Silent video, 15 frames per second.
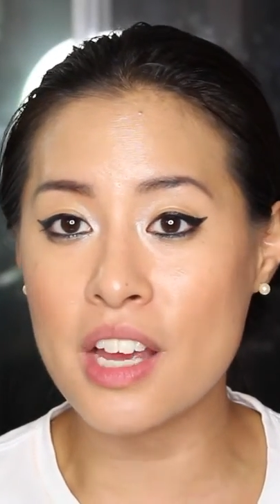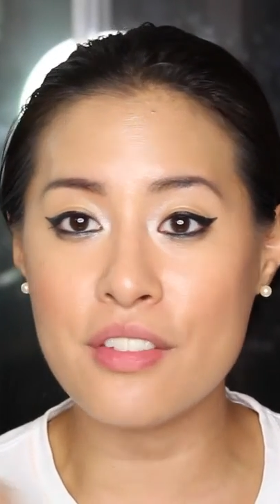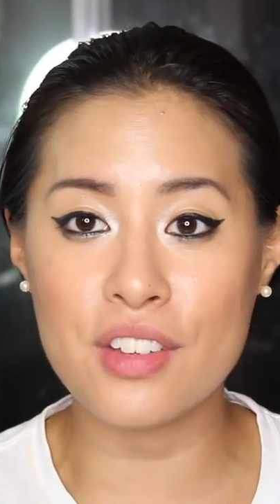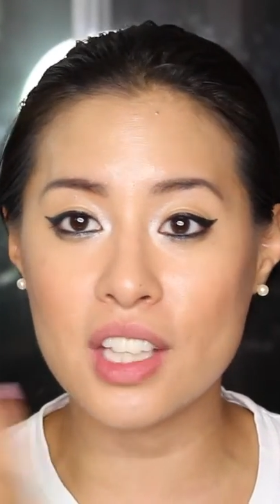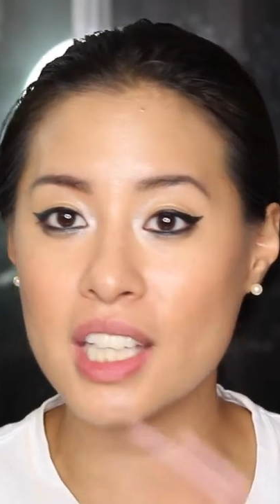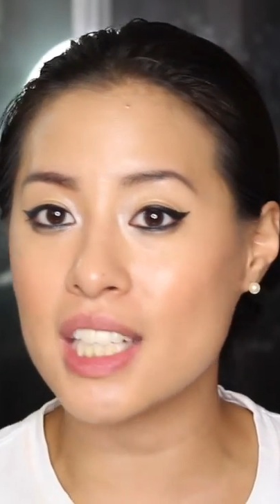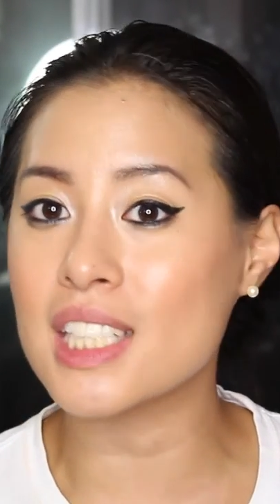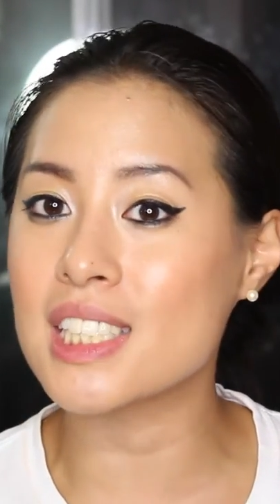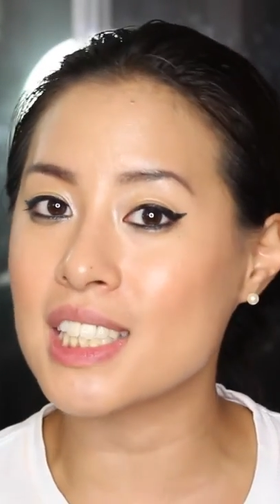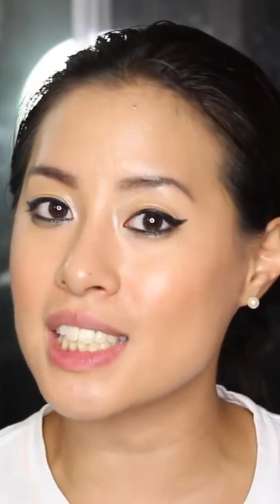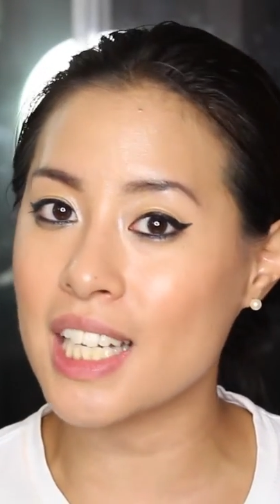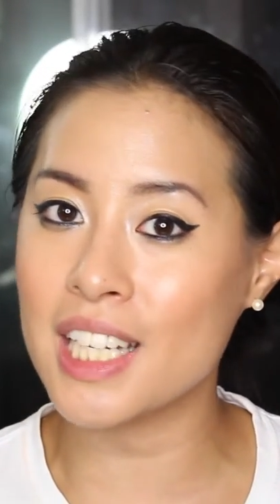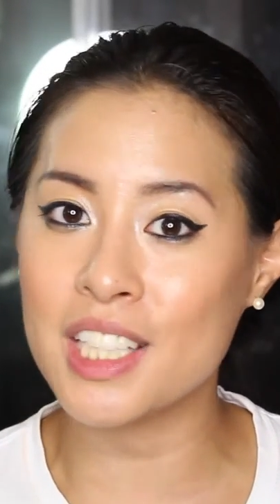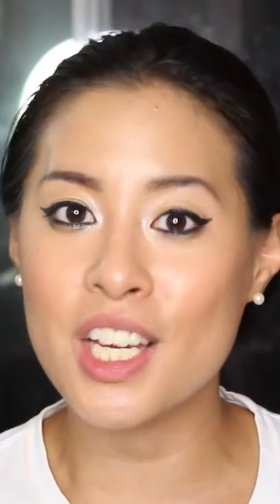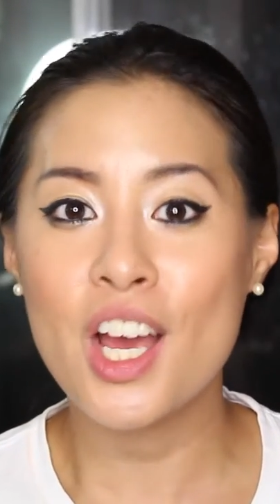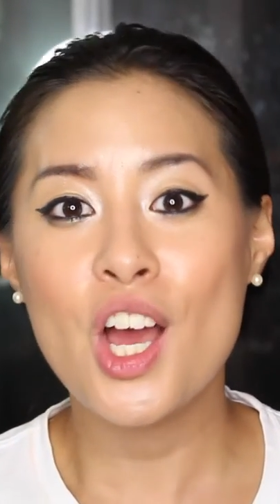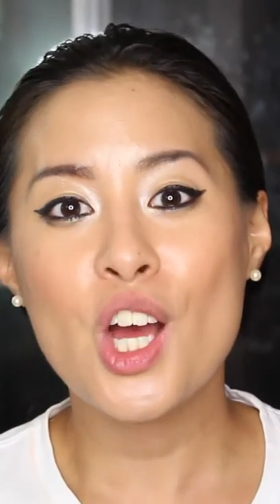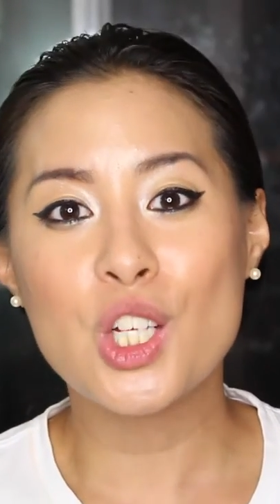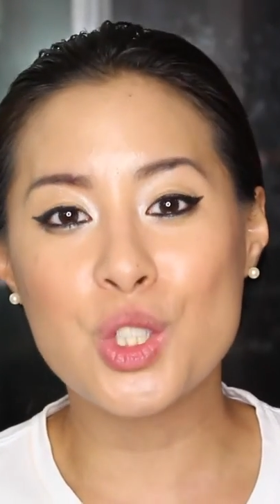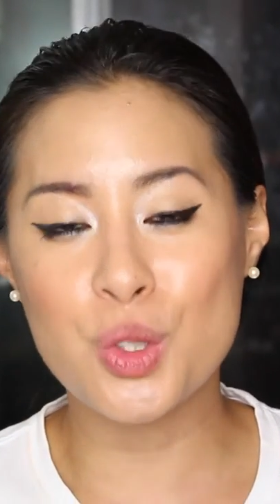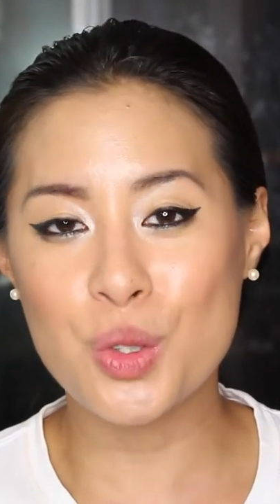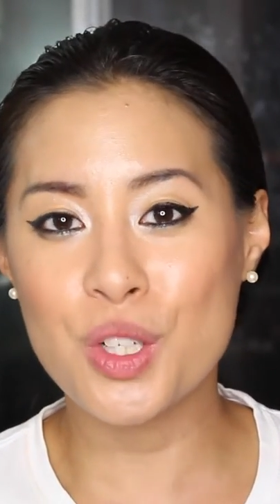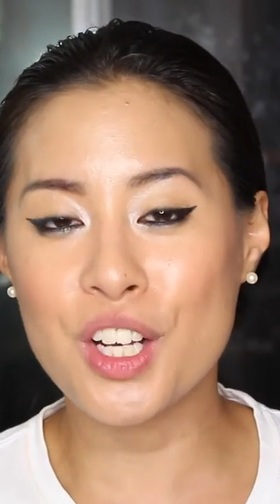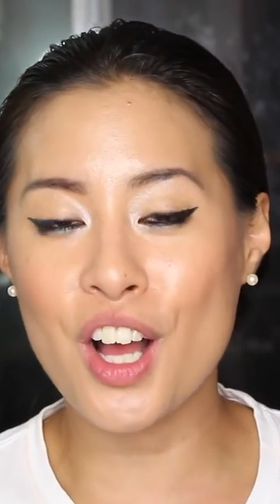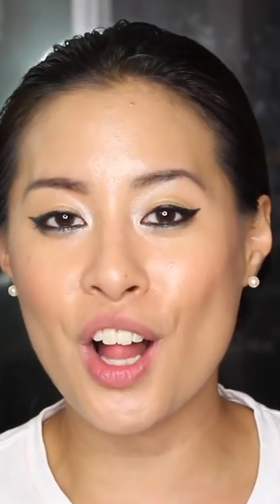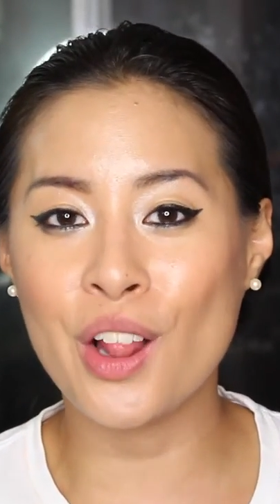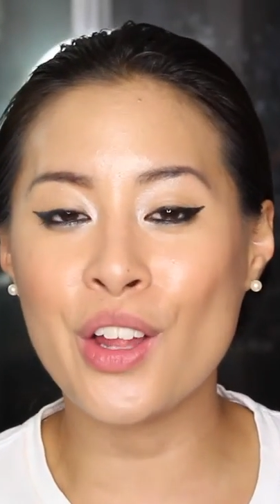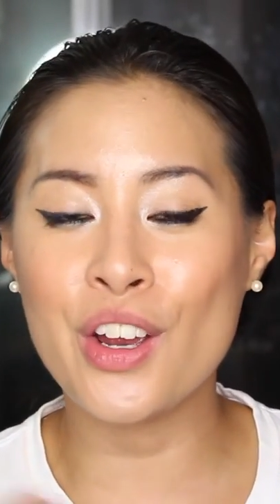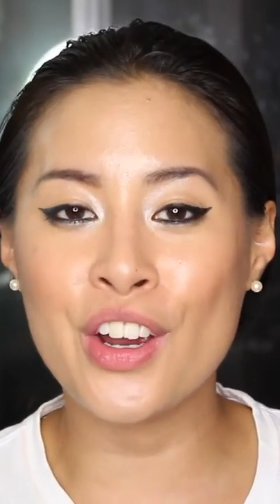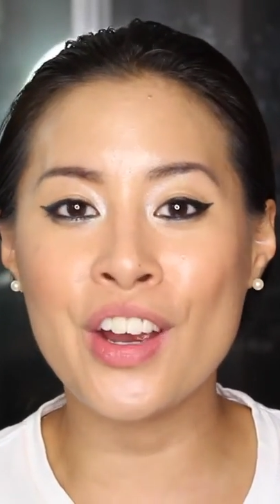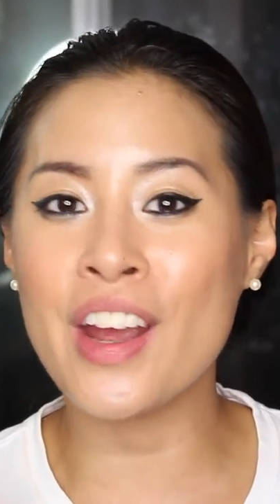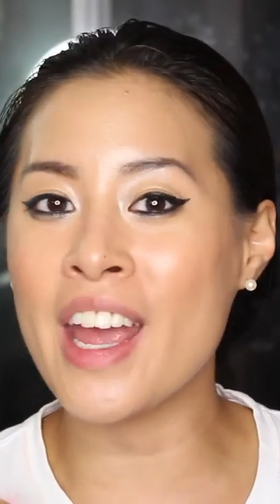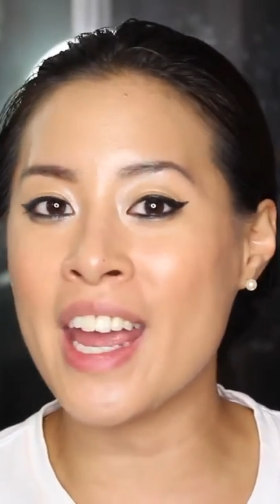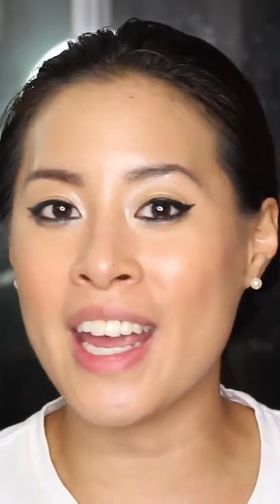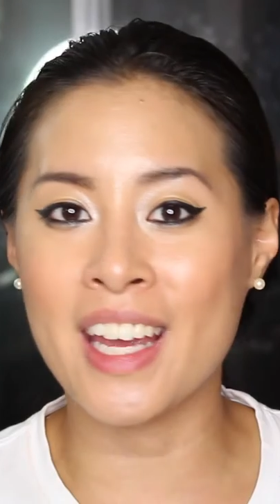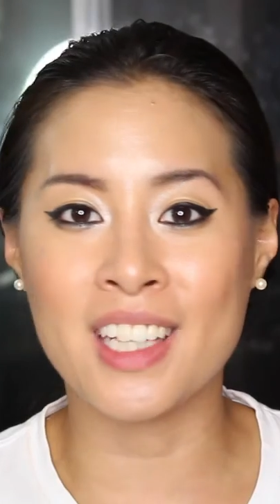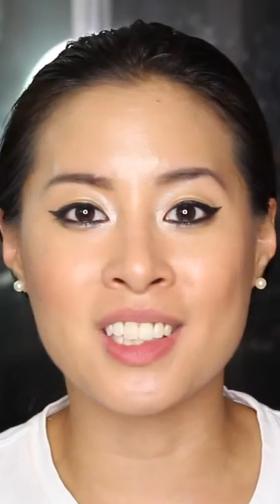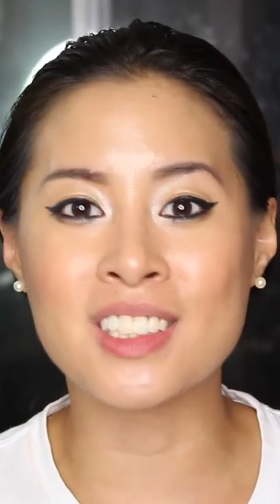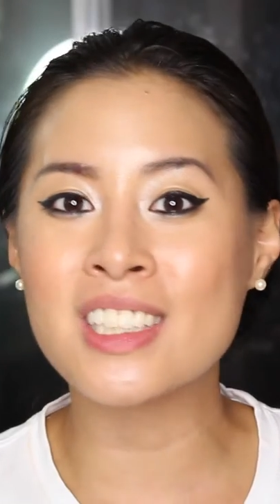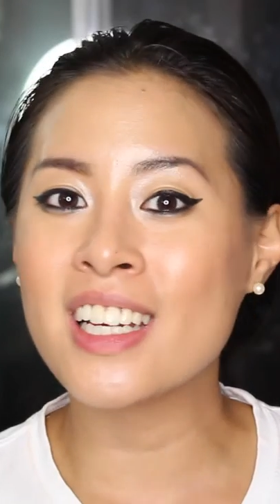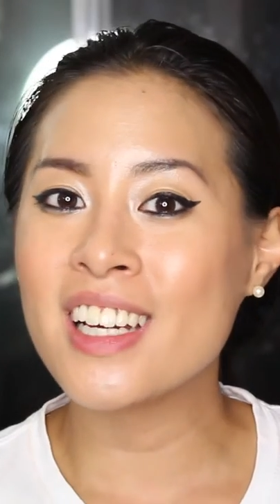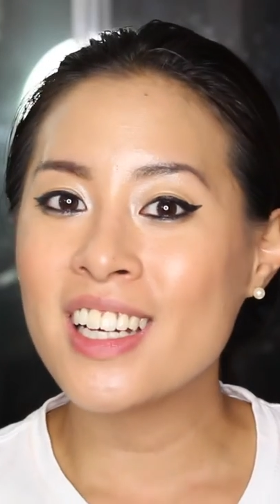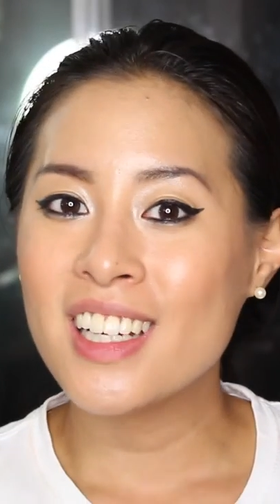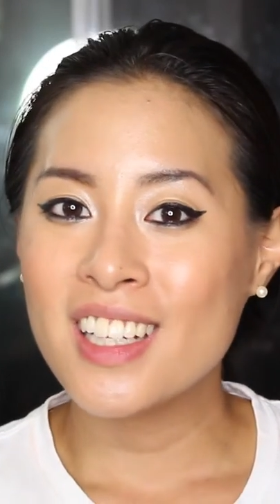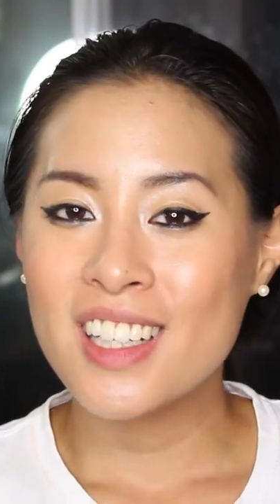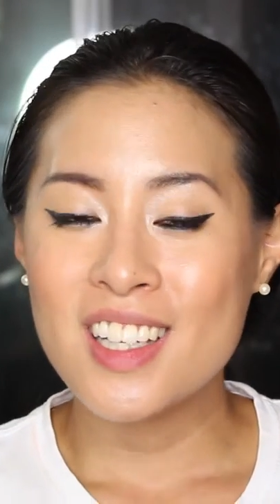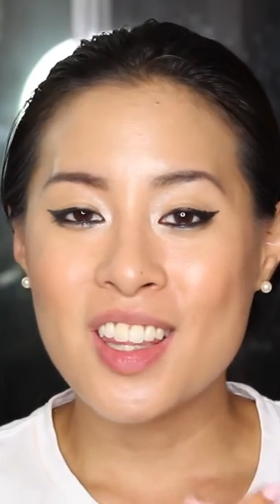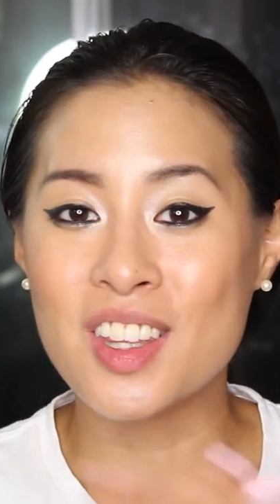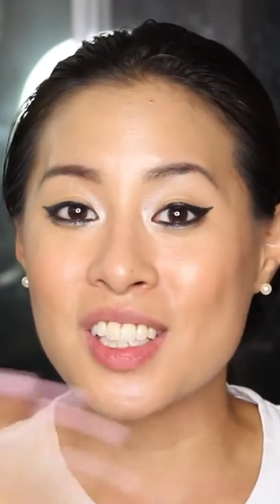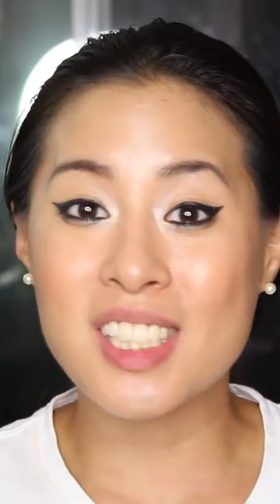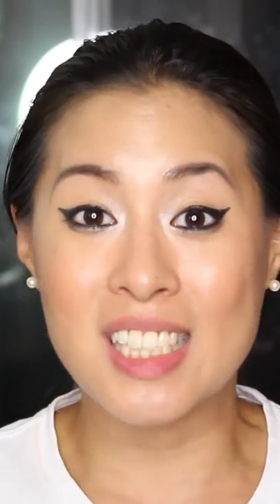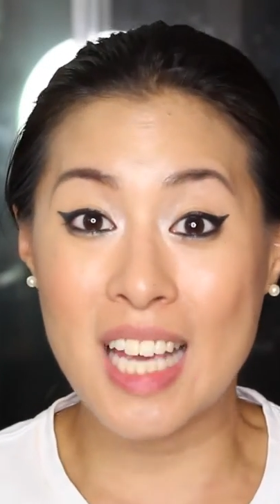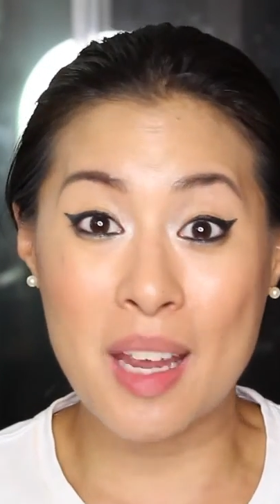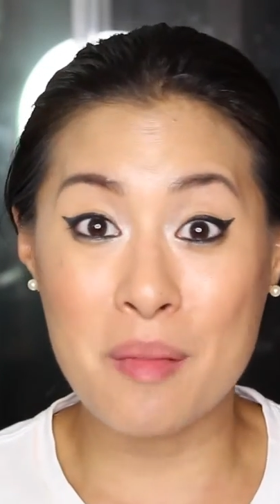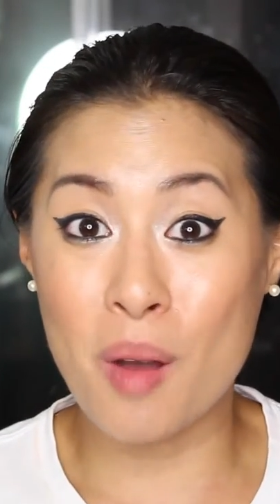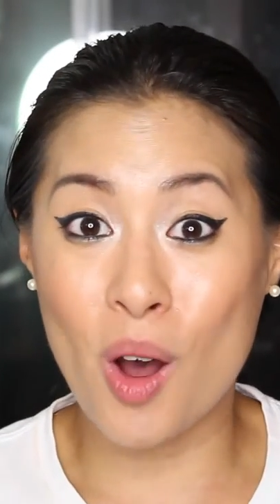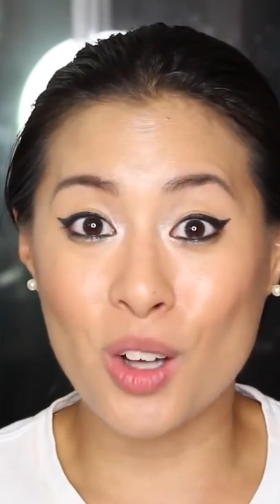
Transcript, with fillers: I feel like it stayed true to color and the same